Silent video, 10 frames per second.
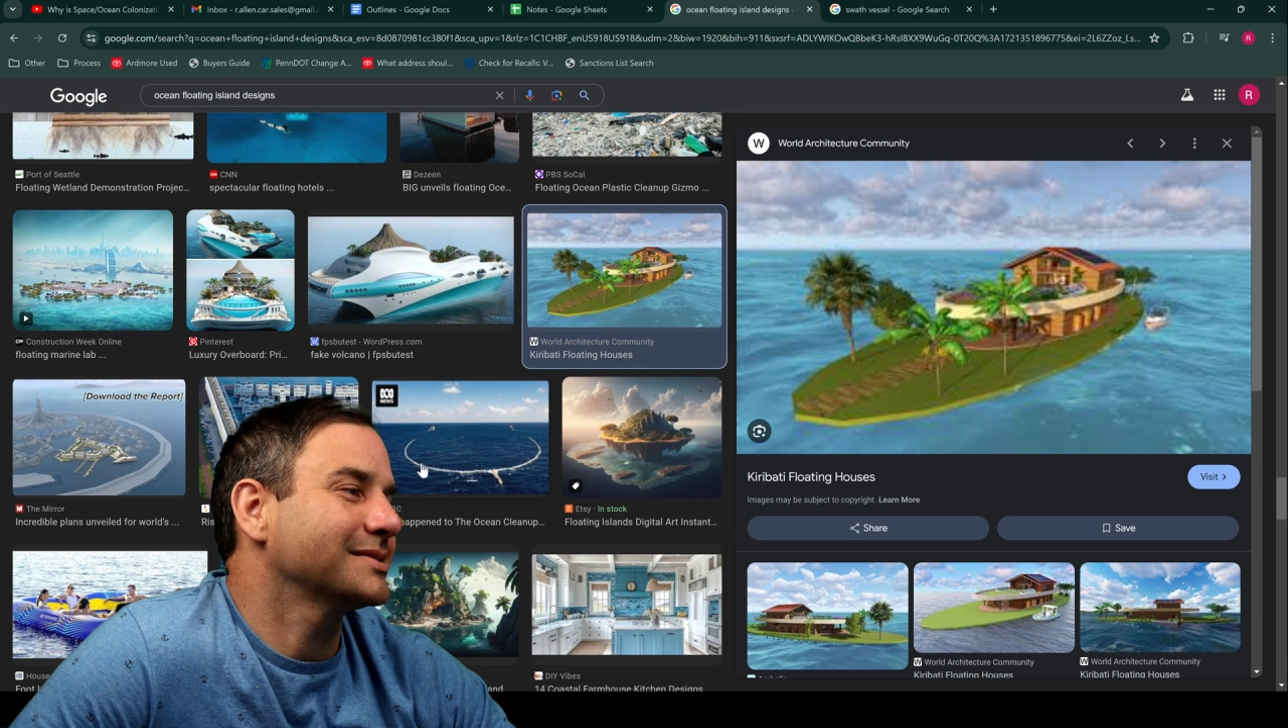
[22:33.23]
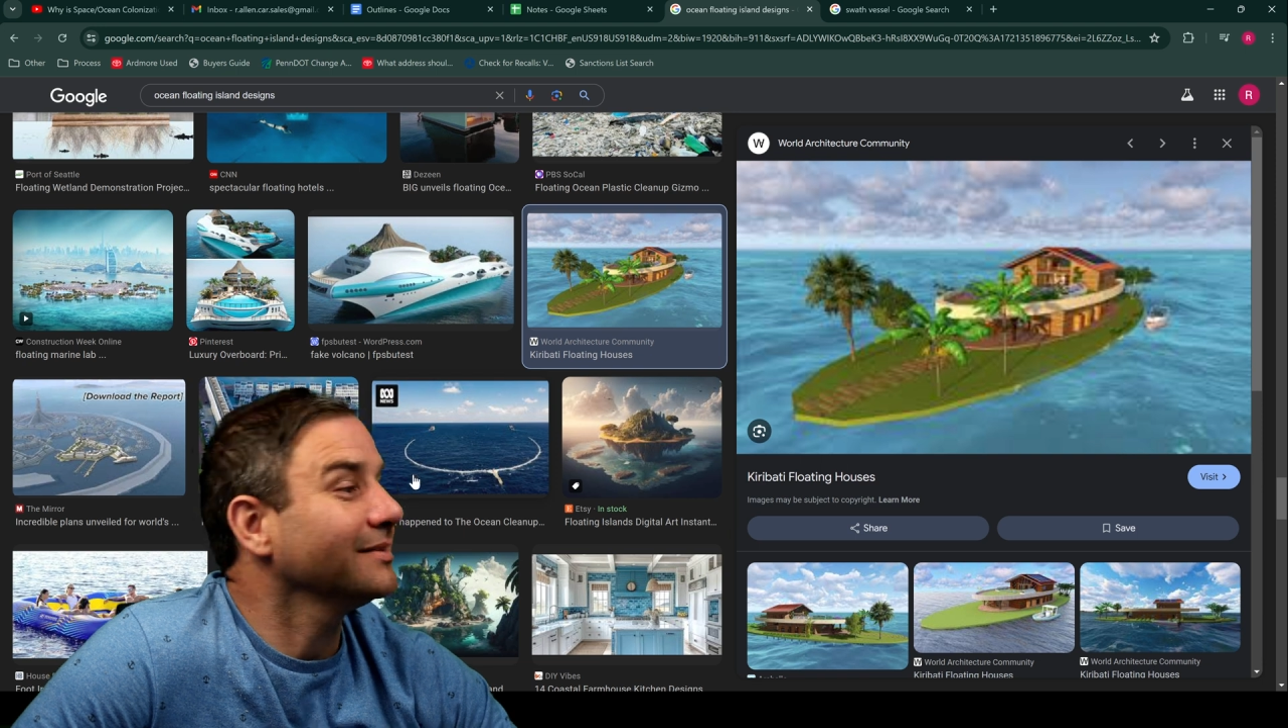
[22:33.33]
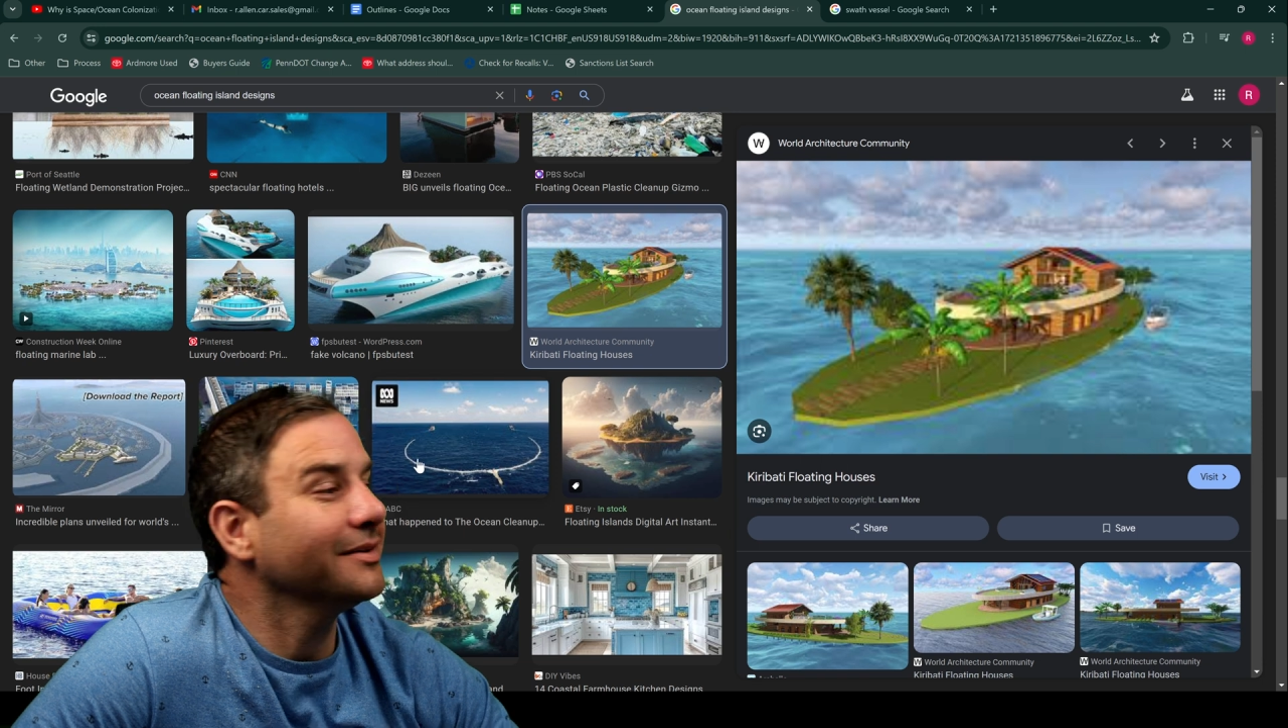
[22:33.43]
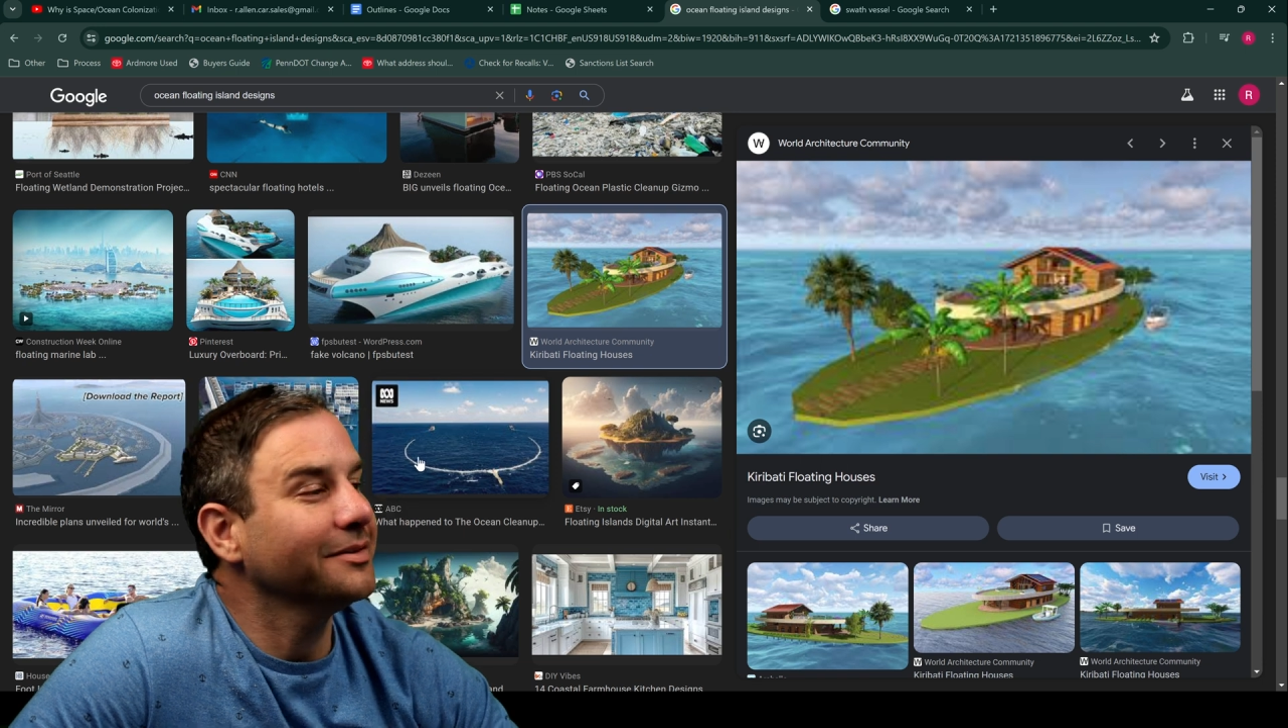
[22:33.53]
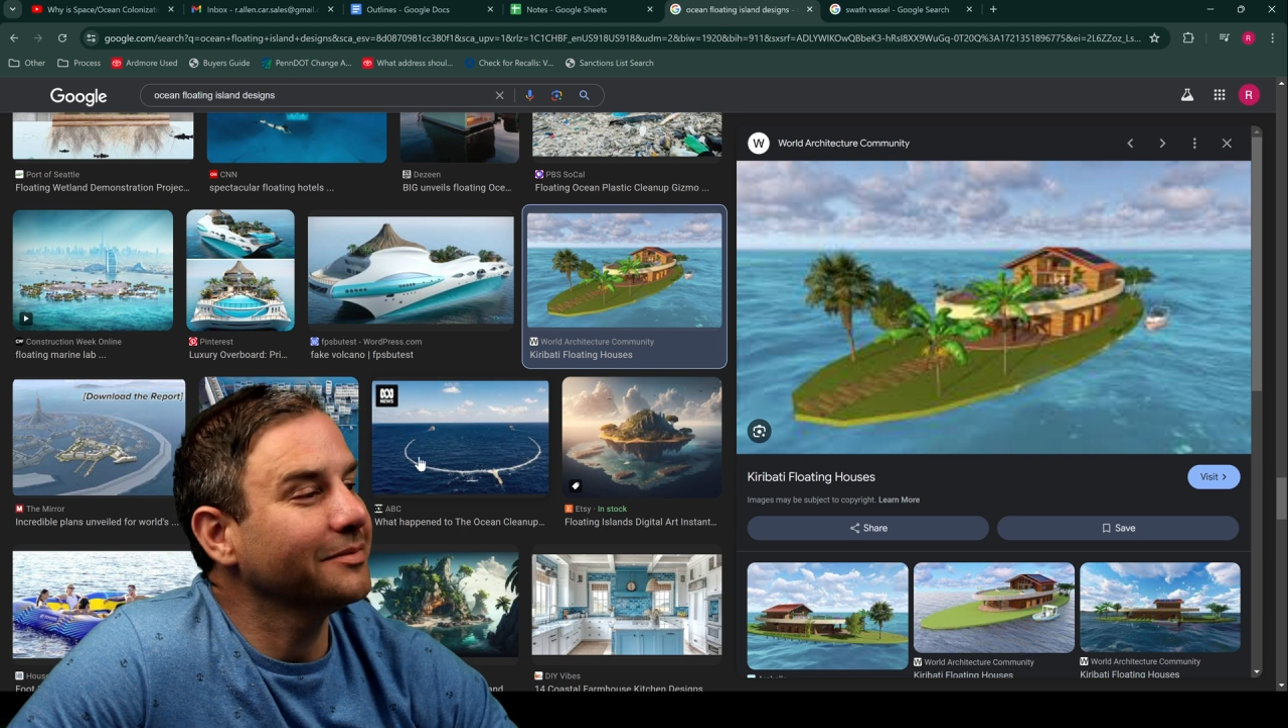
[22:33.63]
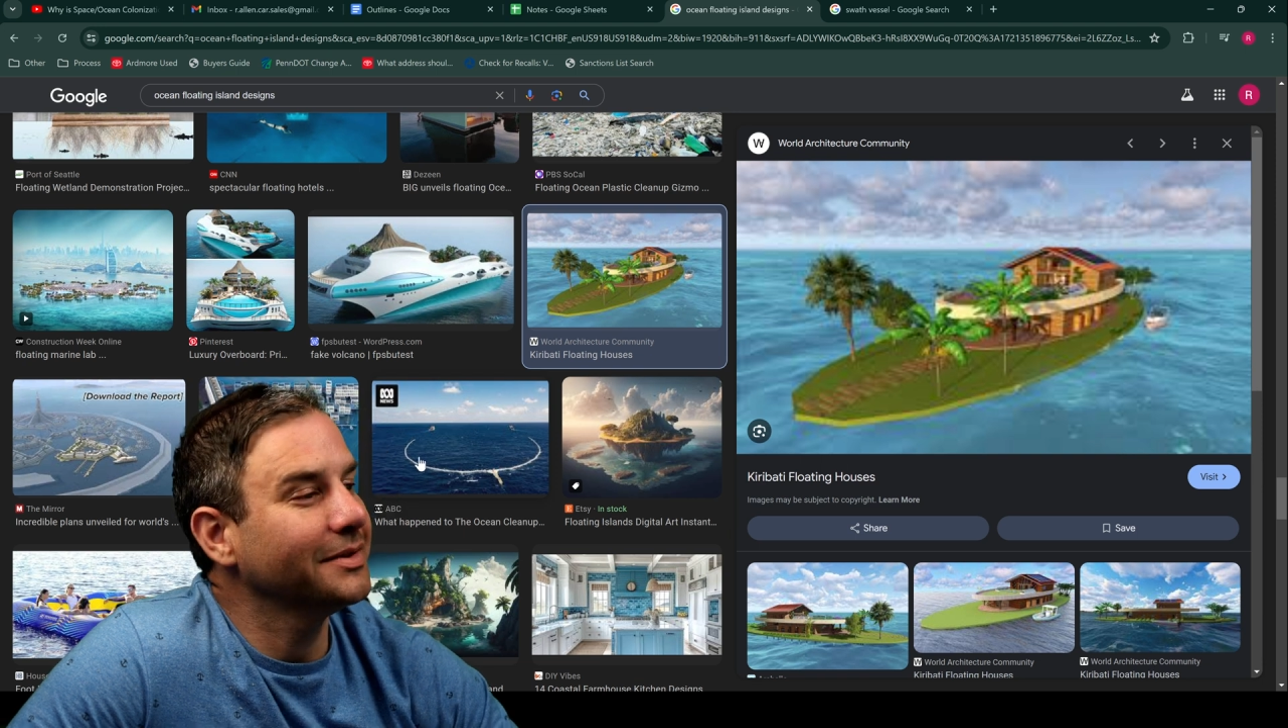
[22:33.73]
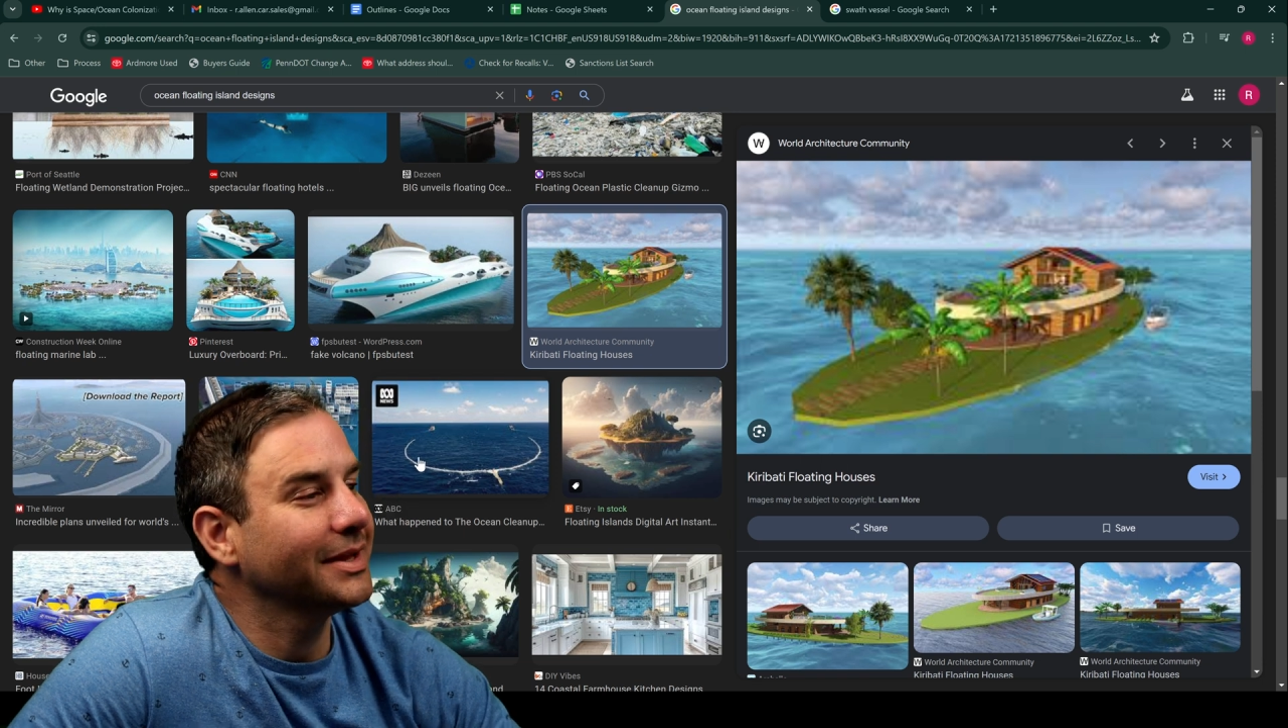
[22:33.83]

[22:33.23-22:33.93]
another one